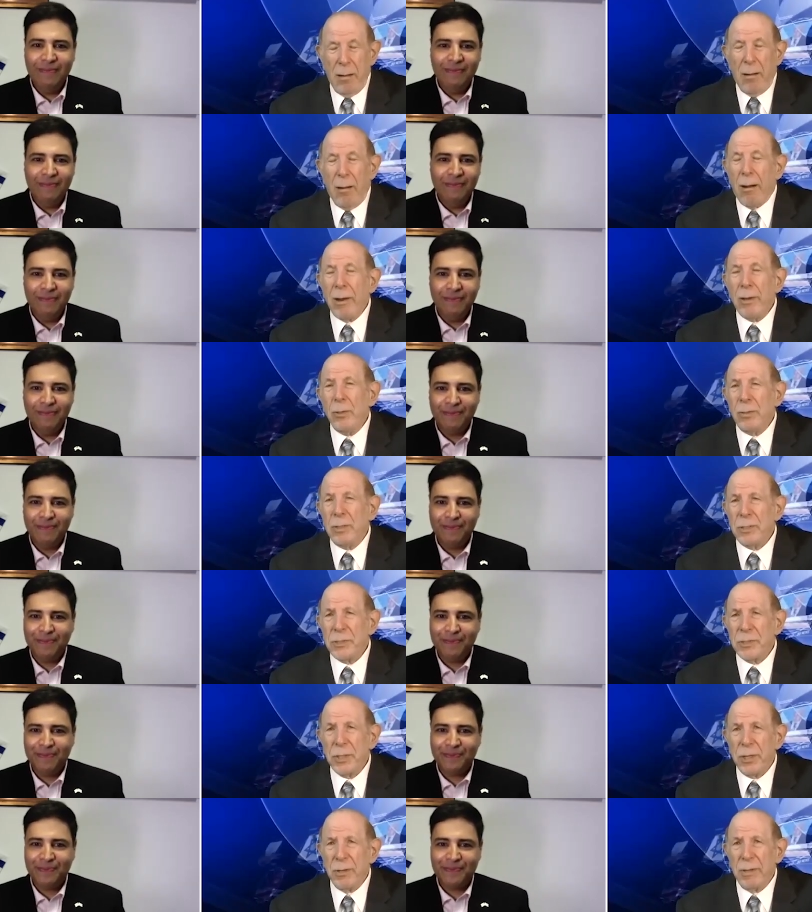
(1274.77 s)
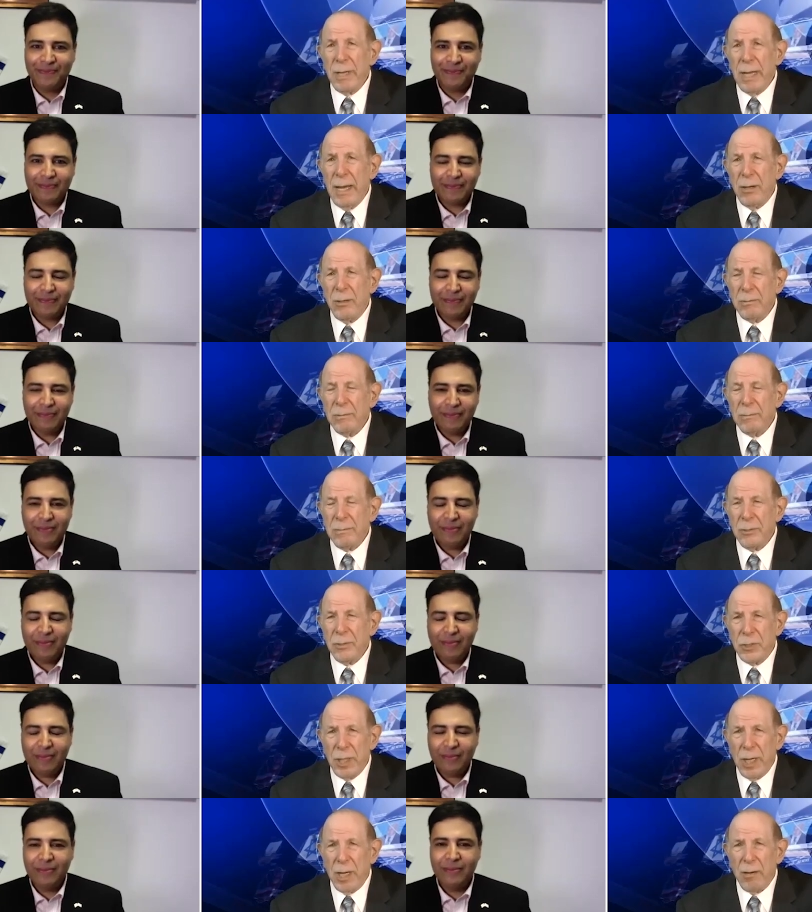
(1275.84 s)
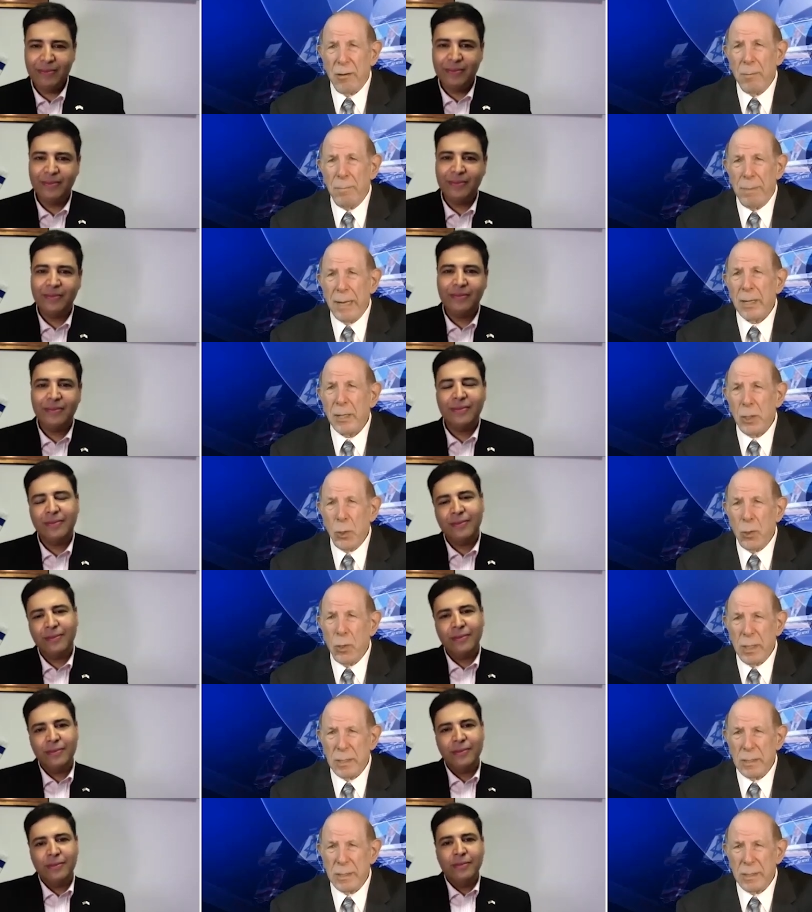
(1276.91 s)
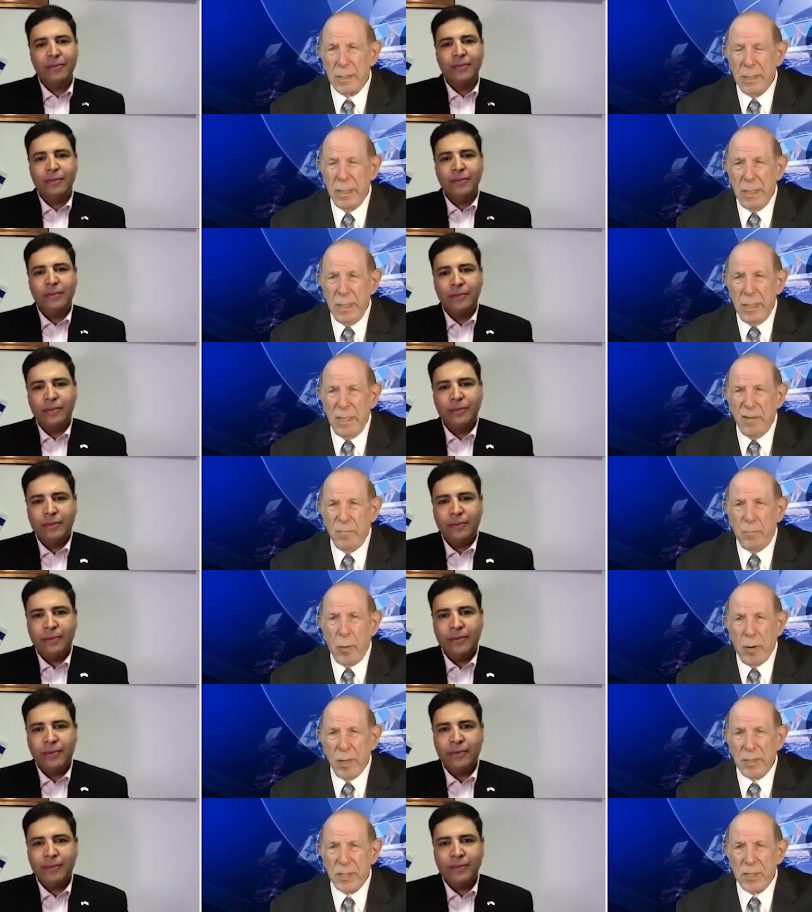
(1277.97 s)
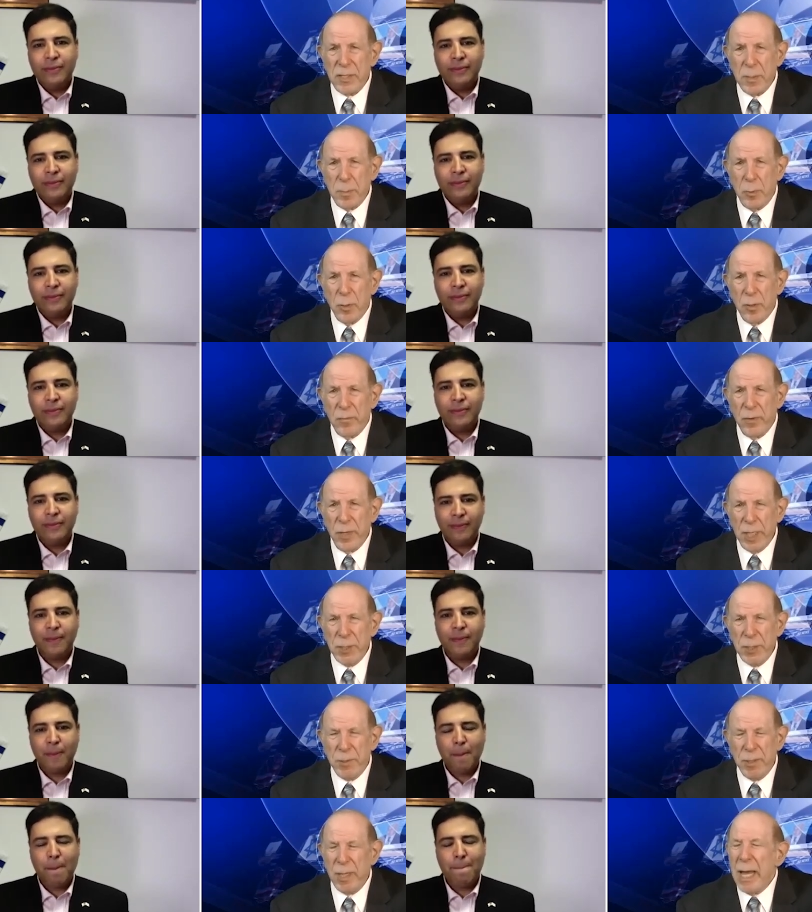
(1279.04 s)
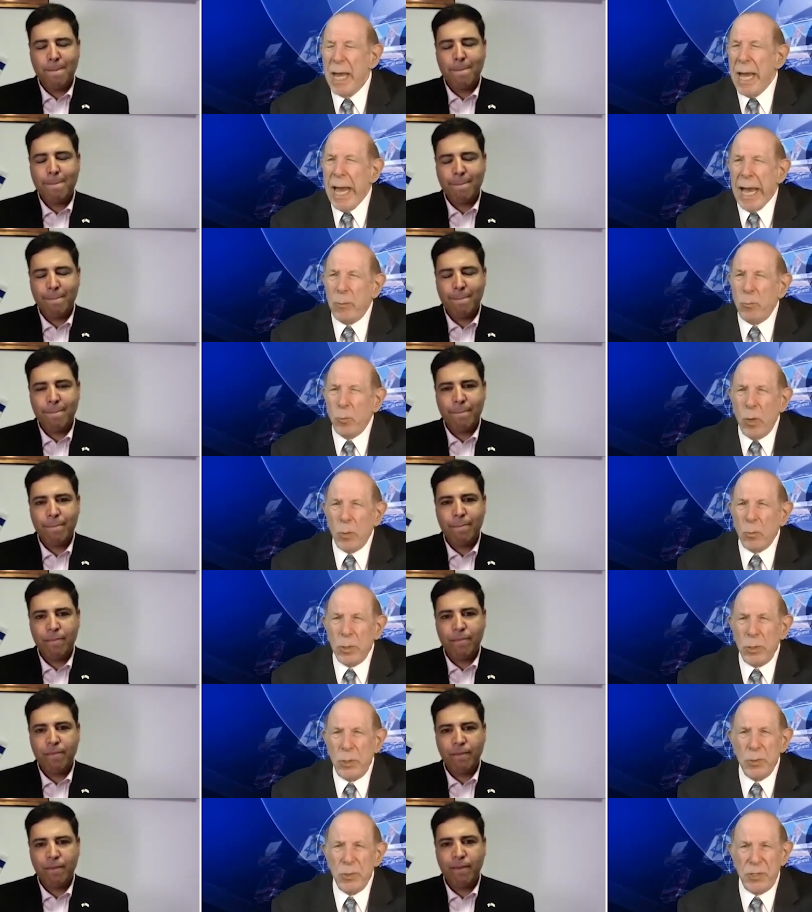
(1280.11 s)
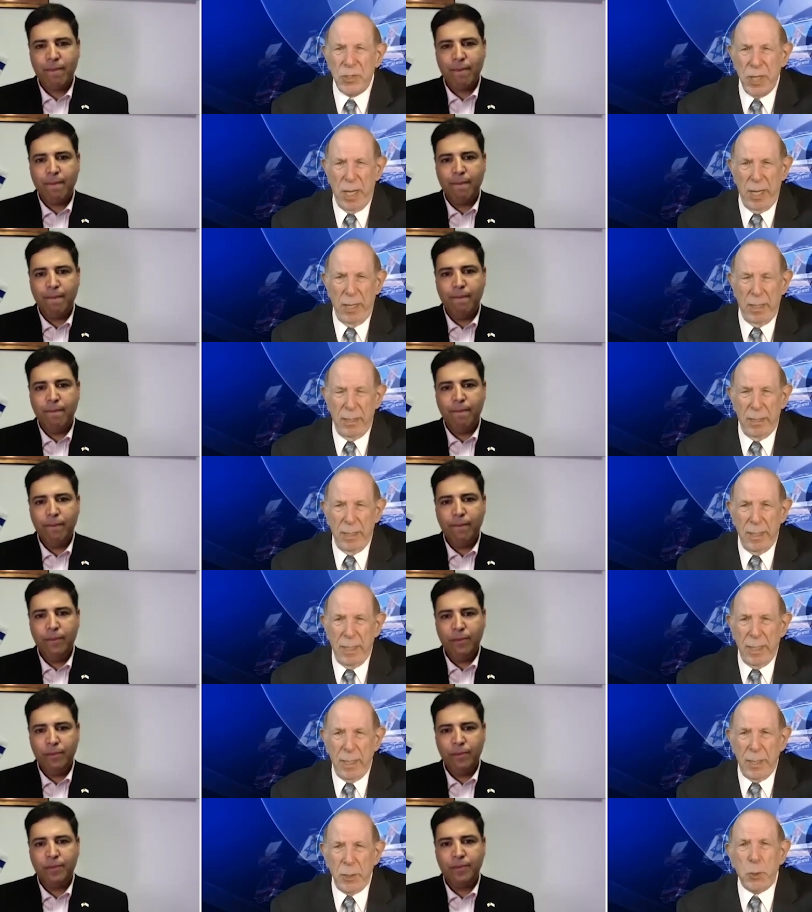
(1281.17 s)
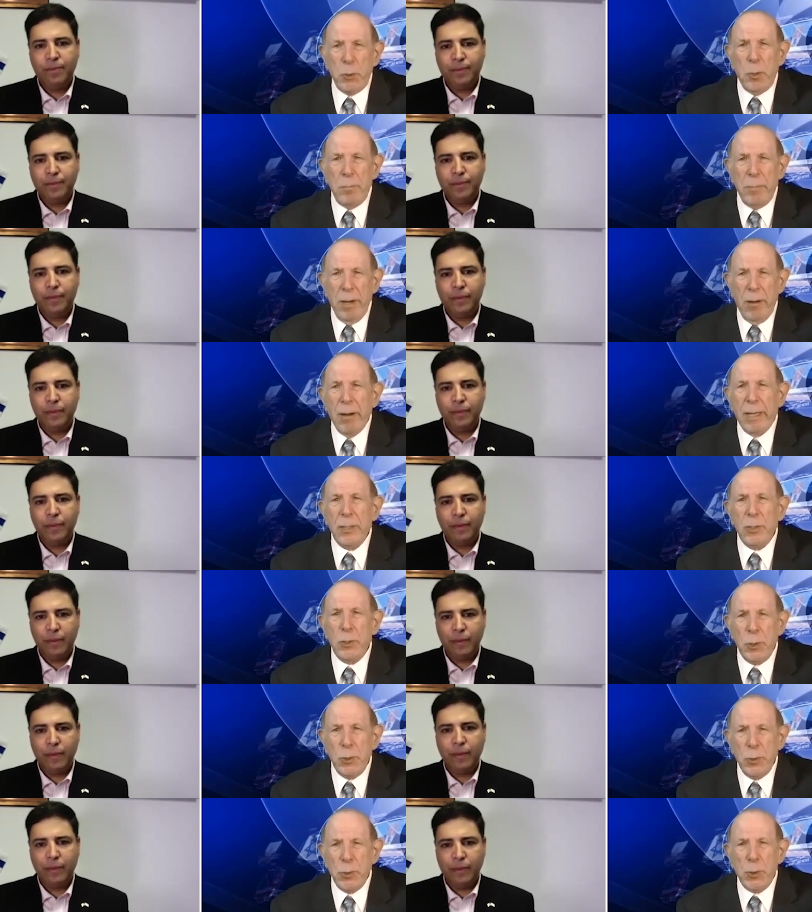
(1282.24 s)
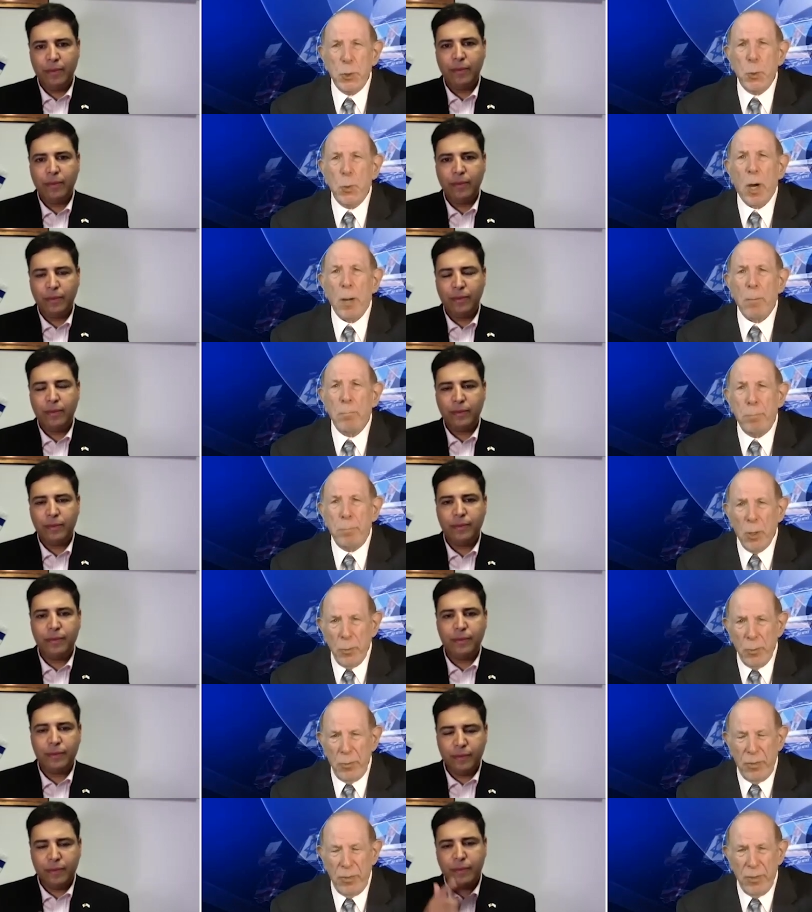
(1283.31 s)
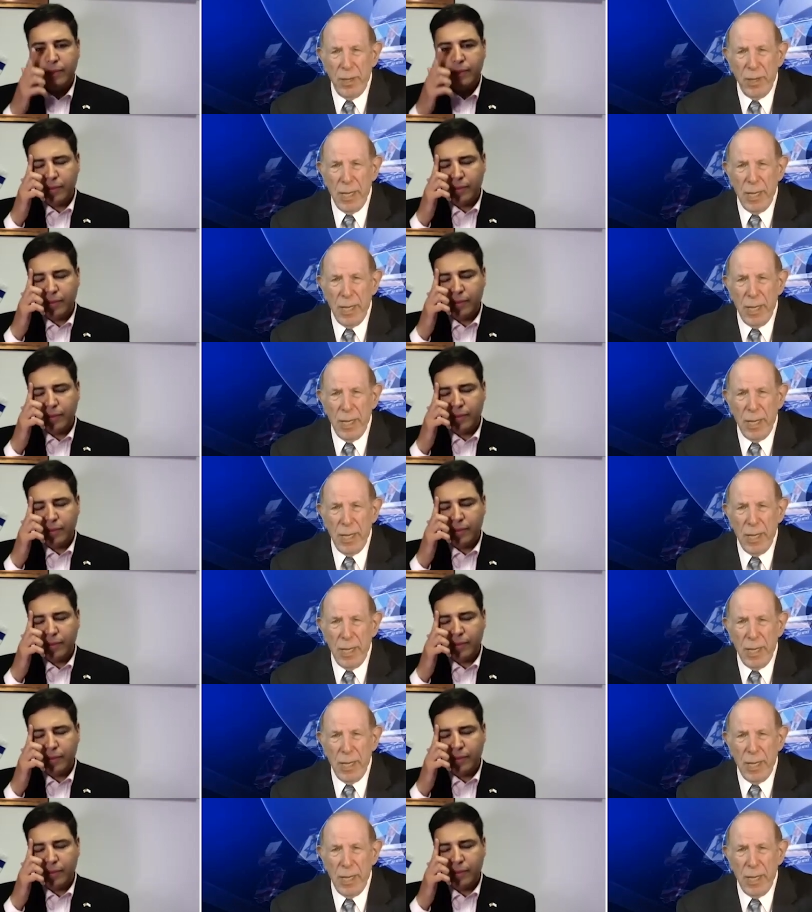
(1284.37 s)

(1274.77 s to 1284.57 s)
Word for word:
Speaker 1: Are you concerned now Shahar about a loss of partisan support for Israel? And what would you say to American Jews who are both